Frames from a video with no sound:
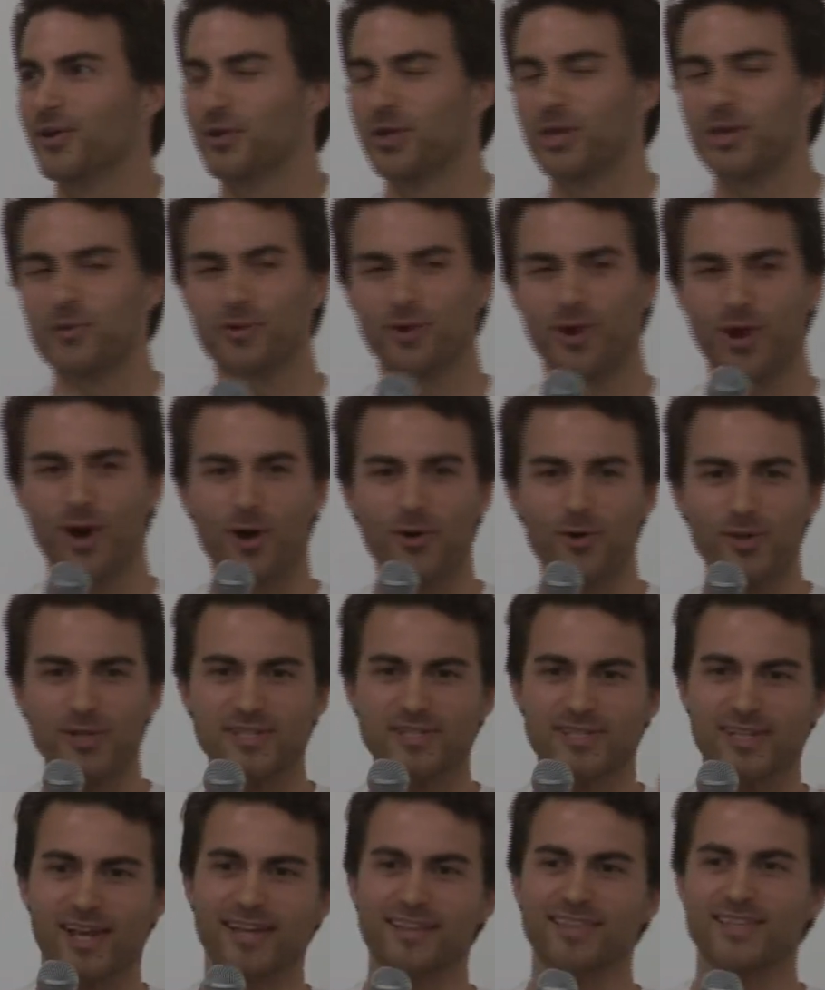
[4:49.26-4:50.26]
he would always
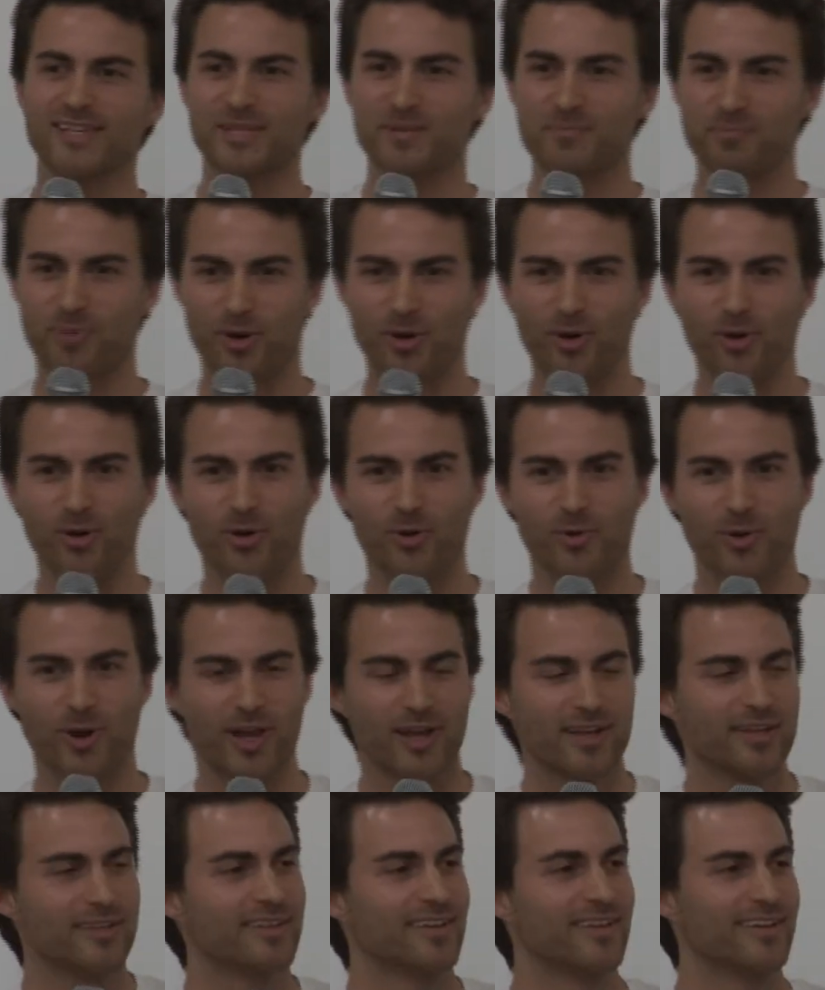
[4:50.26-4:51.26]
cite this poll,
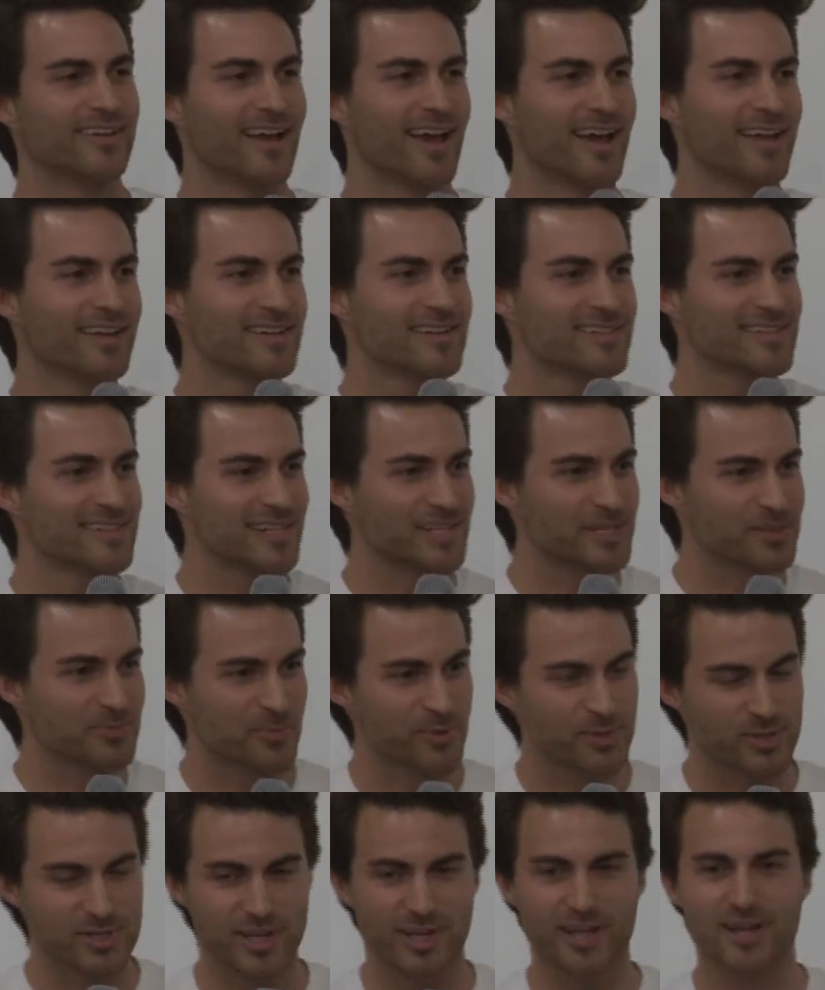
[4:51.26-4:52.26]
right? That 96%
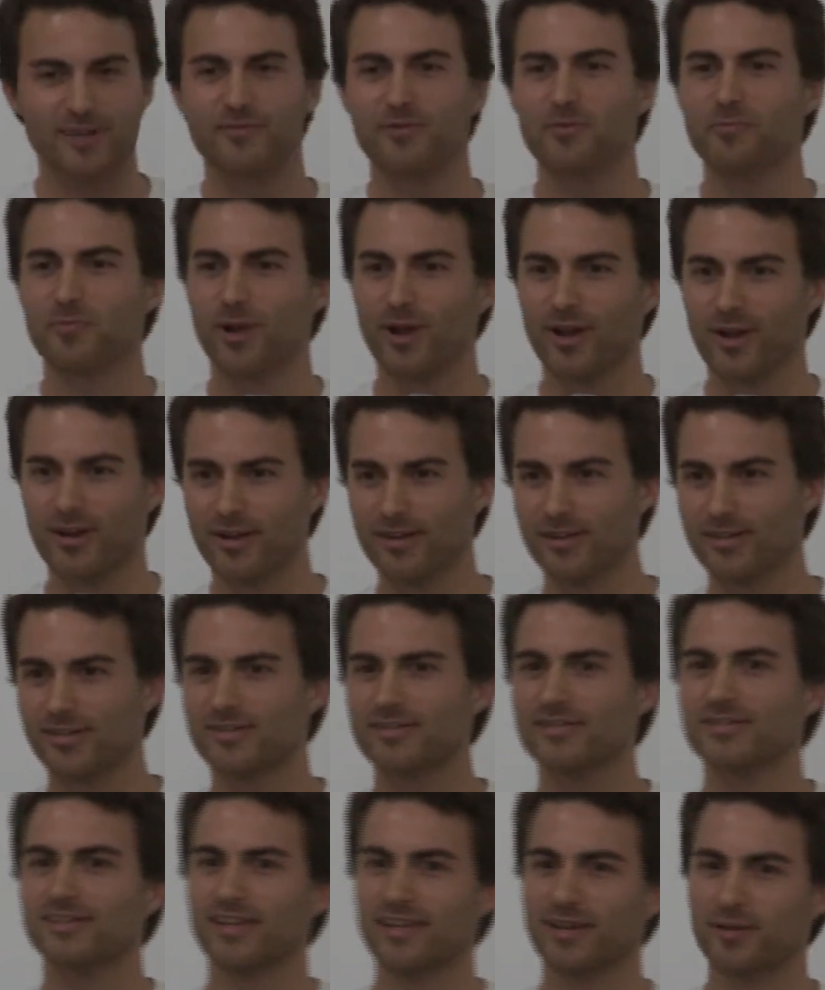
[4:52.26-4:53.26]
of Americans
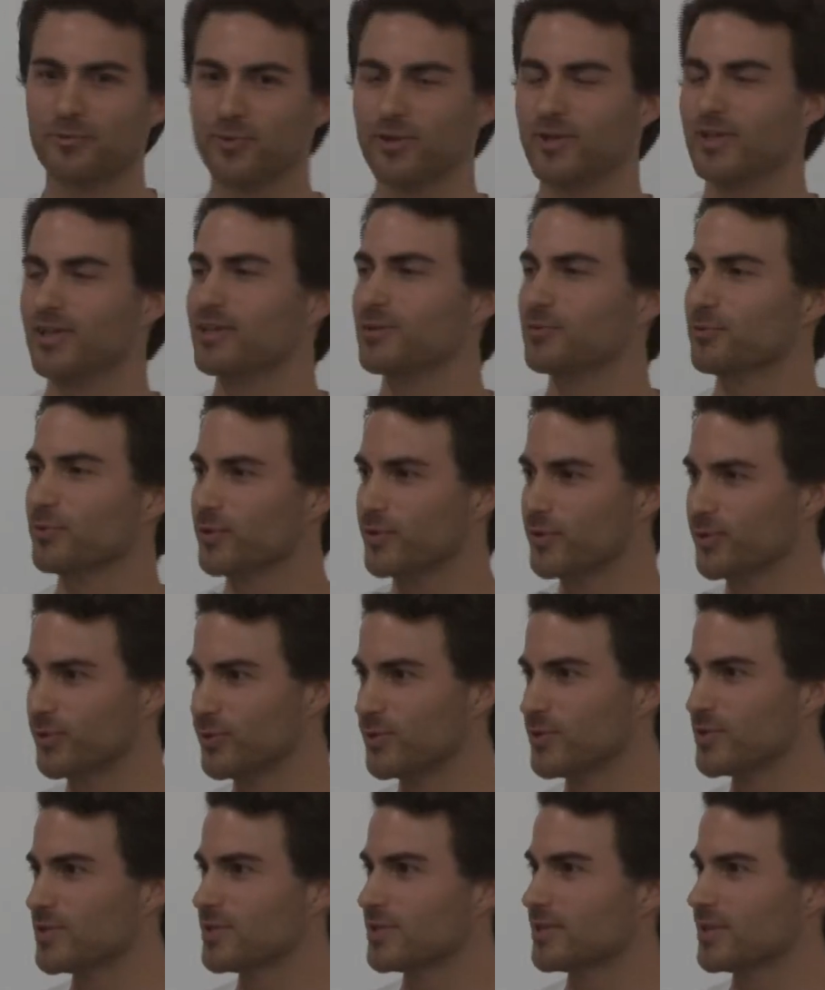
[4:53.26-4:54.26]
said we need to
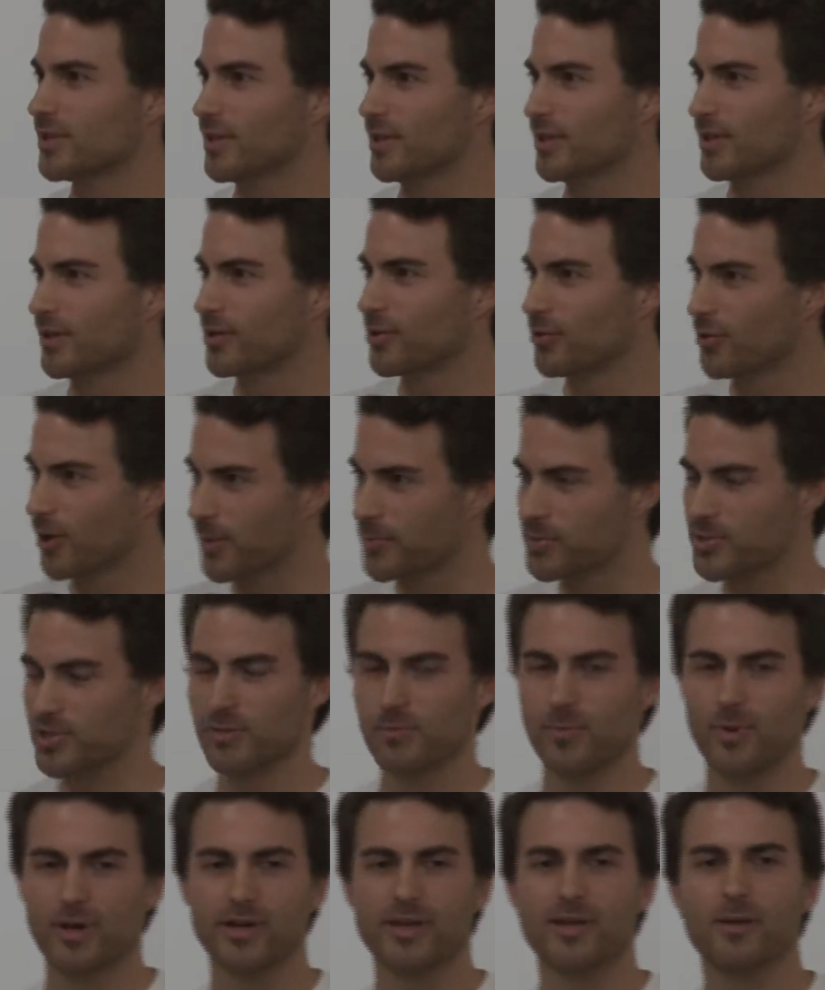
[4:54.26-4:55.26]
reduce the corruption
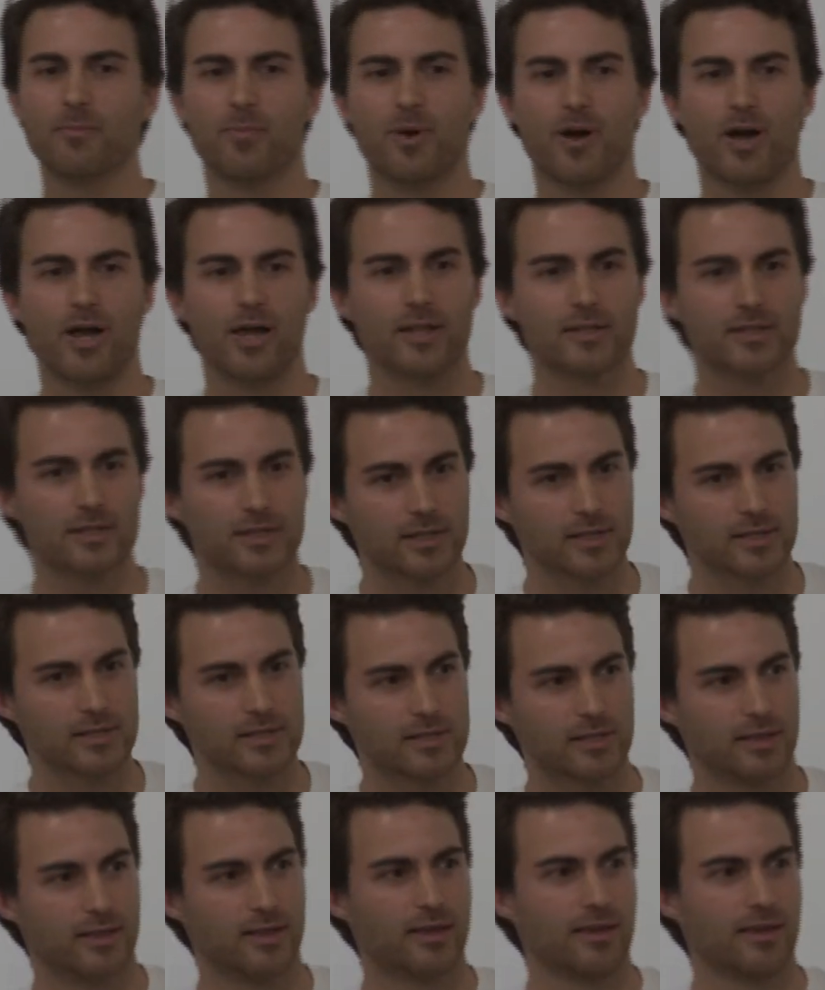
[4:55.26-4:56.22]
of money in politics.